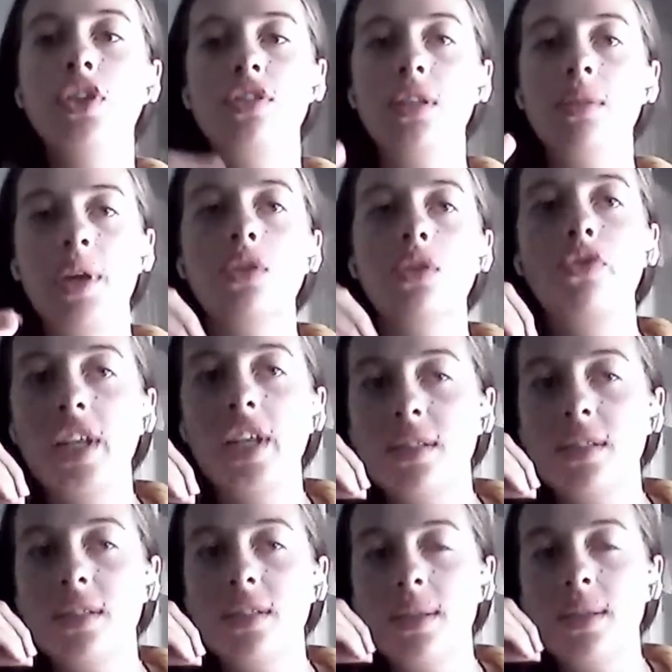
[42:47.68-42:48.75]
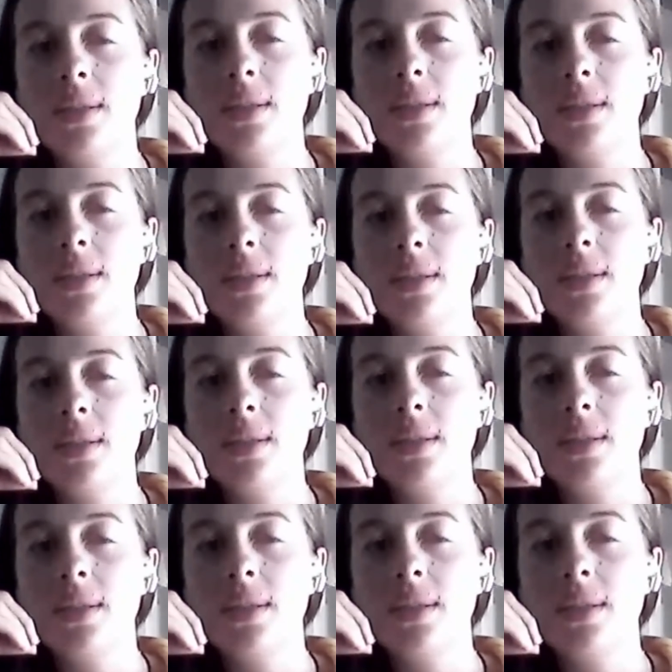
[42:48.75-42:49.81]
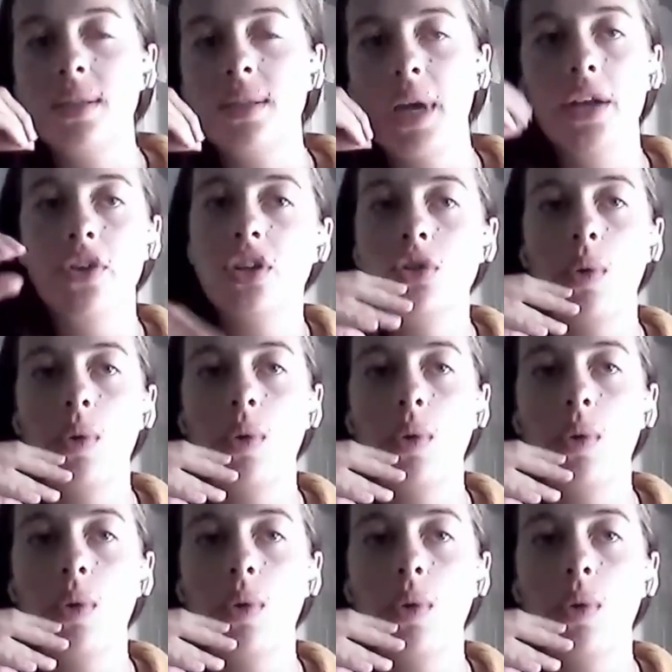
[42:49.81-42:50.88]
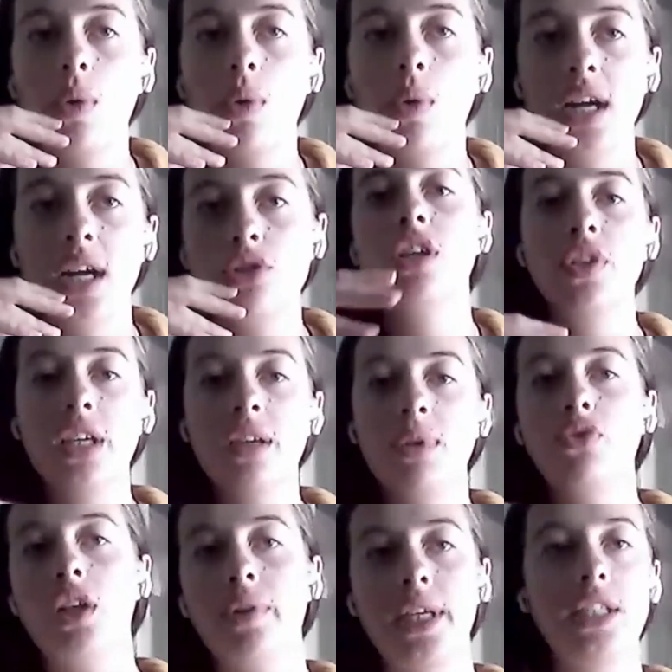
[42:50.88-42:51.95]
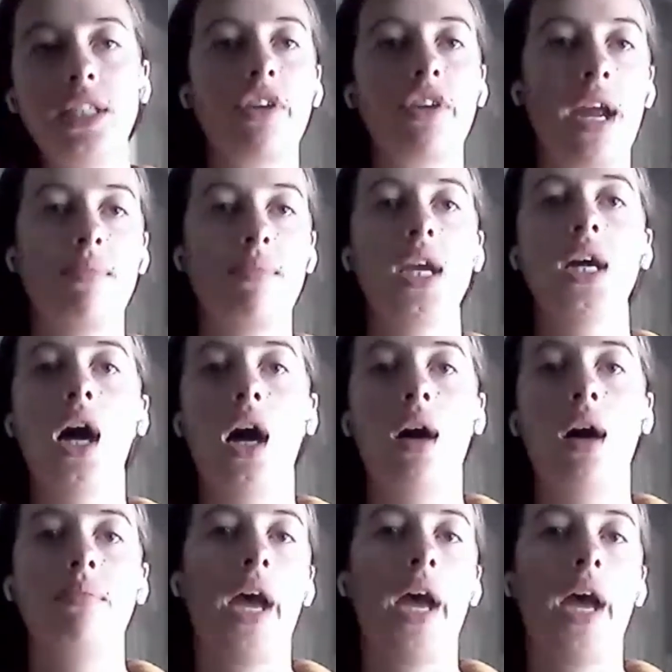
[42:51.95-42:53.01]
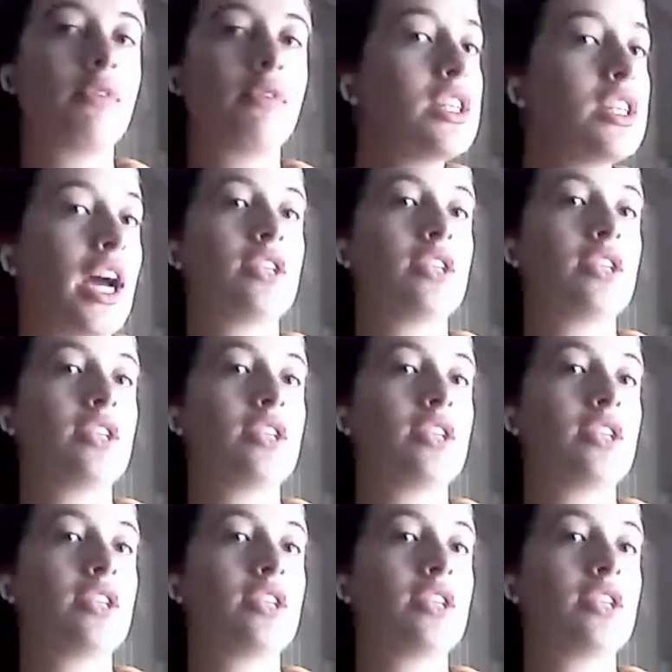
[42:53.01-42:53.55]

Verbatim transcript: about it or you're not quite sure, definitely give me a follow on Instagram um, and reach out to me if